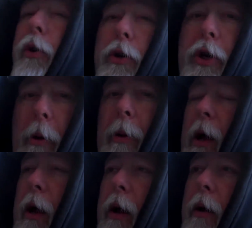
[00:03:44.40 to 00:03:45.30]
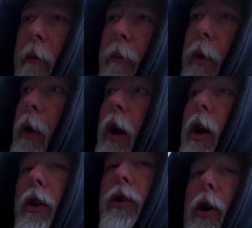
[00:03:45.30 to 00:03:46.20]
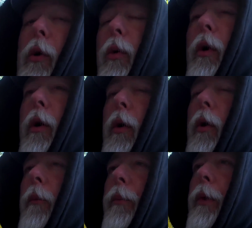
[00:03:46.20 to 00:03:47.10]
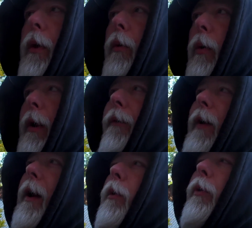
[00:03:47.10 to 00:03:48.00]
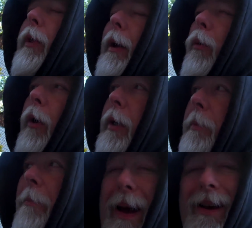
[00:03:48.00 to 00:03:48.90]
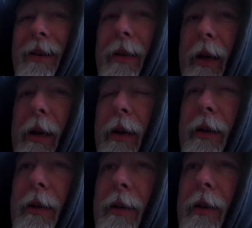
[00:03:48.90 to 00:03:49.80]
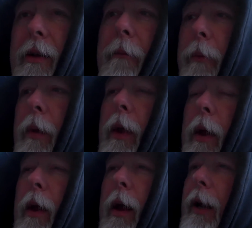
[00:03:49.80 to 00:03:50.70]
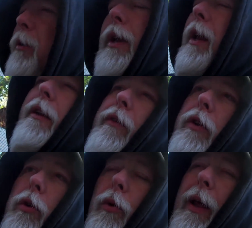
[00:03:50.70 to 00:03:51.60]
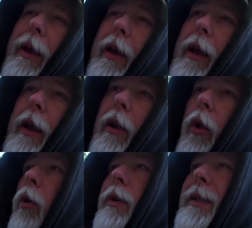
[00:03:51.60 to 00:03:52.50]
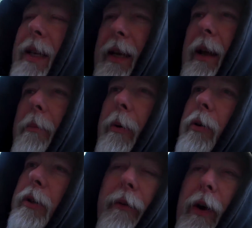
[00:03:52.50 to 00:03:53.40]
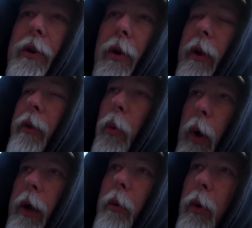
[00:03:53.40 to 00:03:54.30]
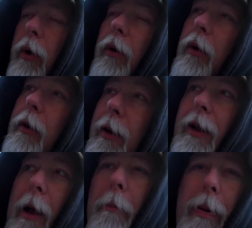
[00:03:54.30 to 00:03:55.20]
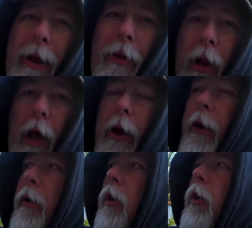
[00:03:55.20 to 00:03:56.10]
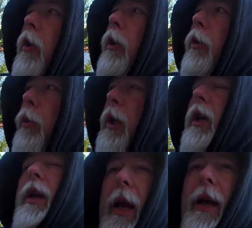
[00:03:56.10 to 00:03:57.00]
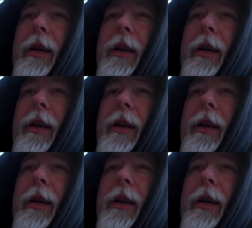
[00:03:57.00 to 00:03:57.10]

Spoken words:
your chum line. So what I found that works best is, and you can't even do like a long T-knot because eventually the weight will bend the line. You need a